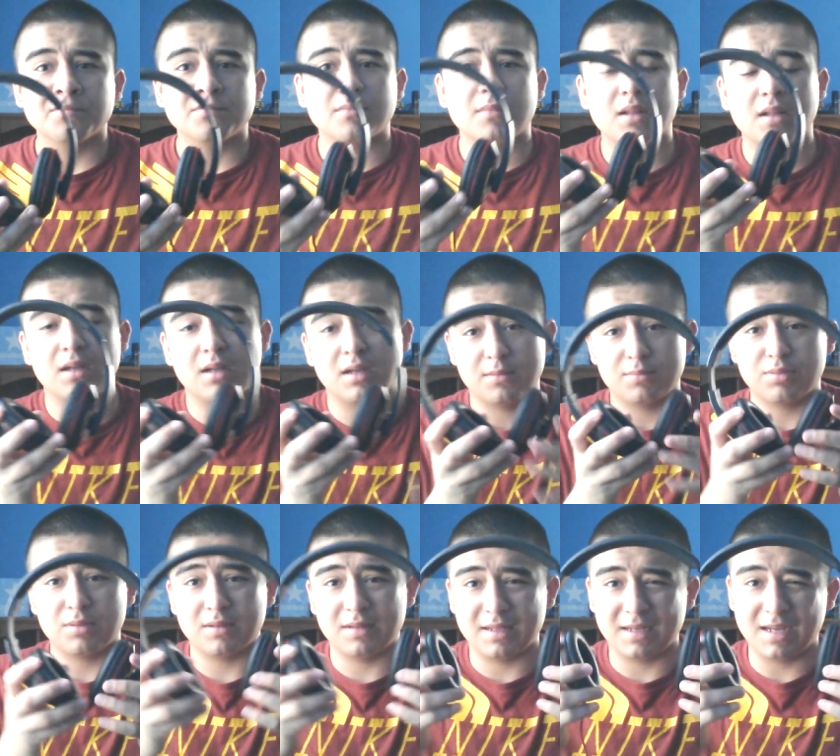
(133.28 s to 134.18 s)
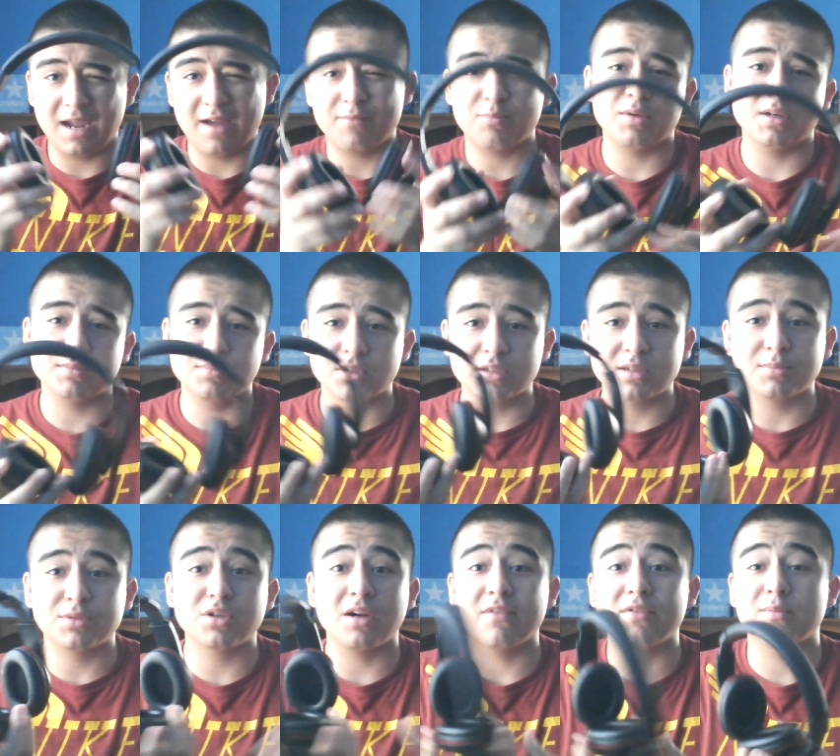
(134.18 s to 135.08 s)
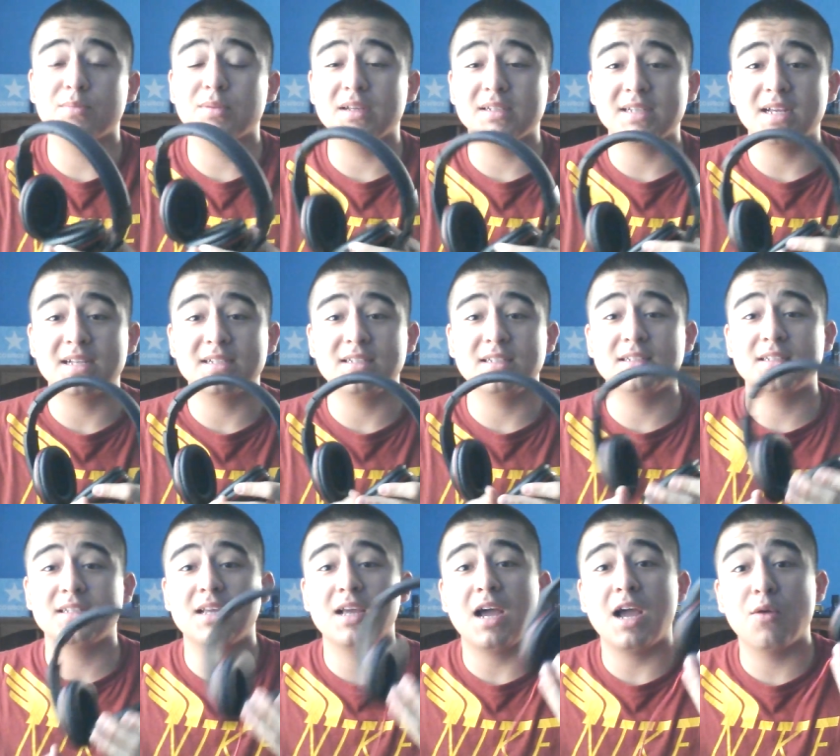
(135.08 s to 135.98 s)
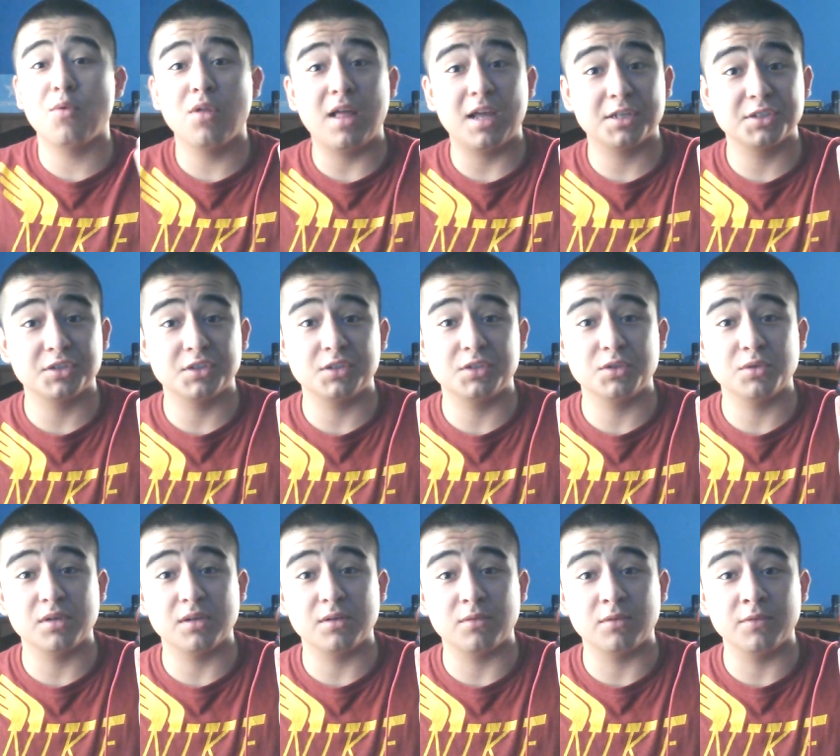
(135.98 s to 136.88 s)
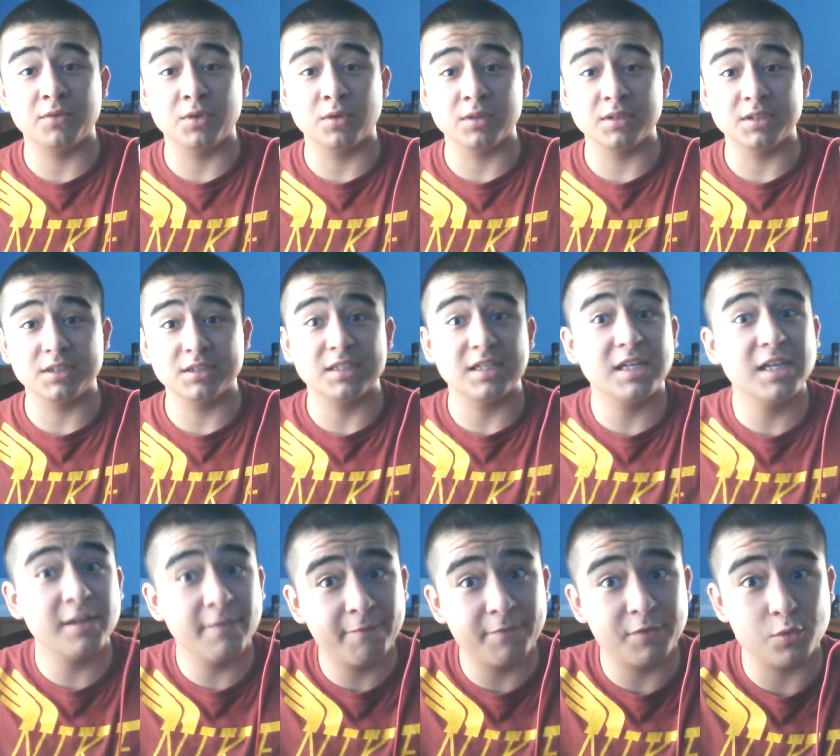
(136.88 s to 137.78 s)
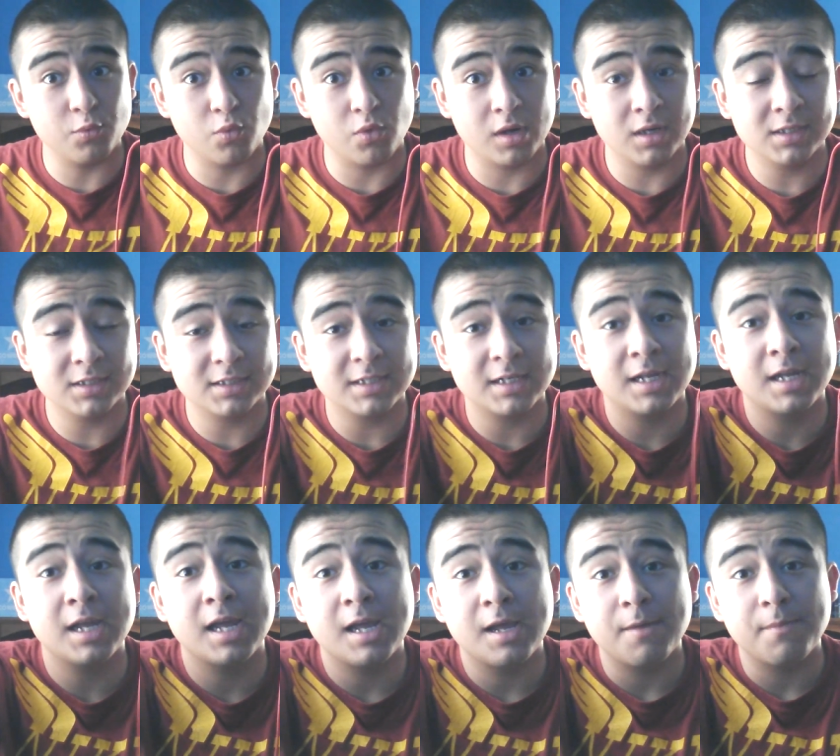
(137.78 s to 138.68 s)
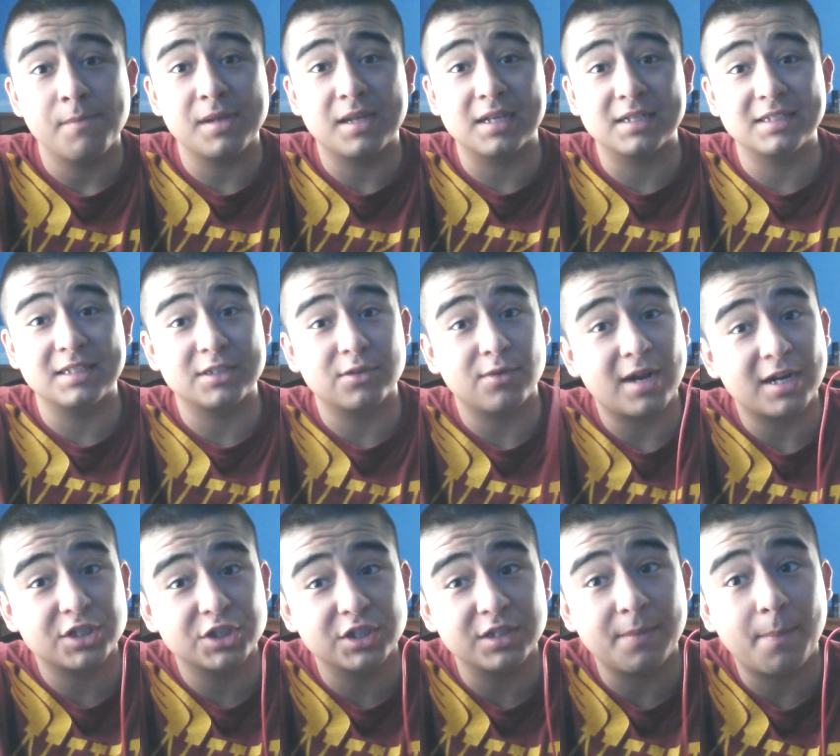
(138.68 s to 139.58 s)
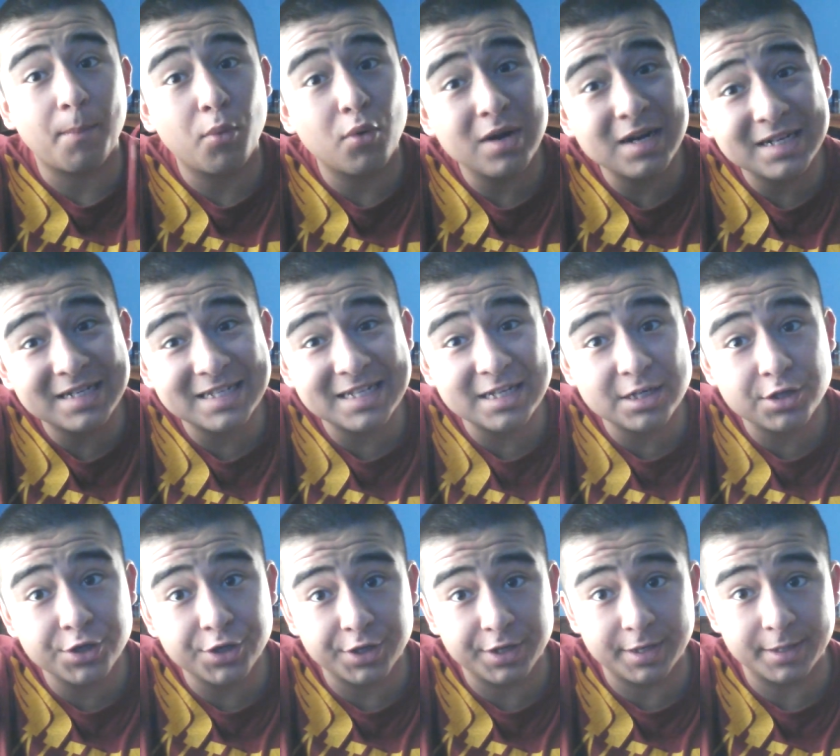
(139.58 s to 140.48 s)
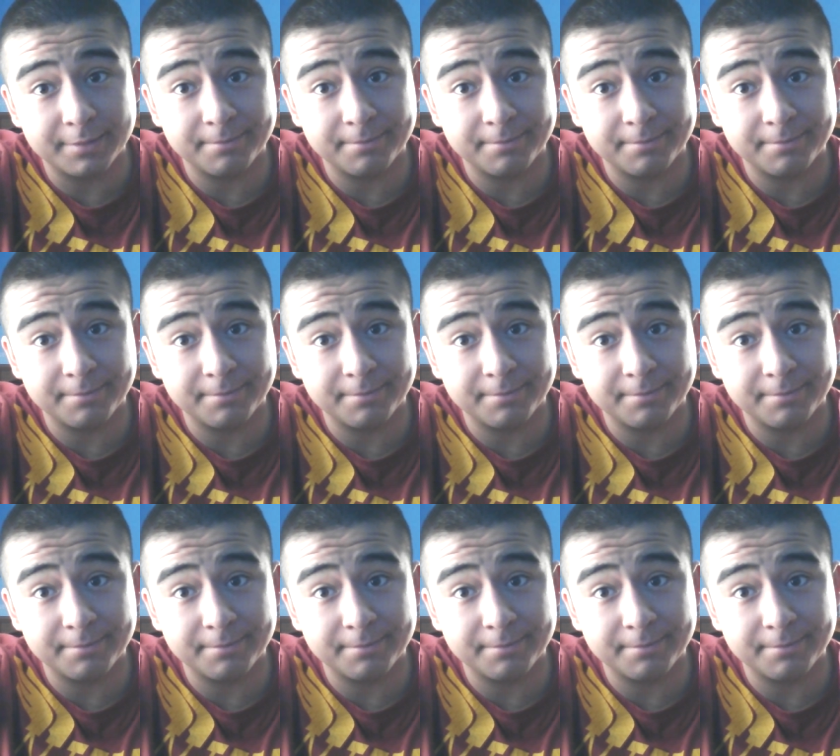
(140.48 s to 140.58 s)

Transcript: like half price books. I'm sure every place has these. I will actually do a review on these if you want, because these are actually pretty good.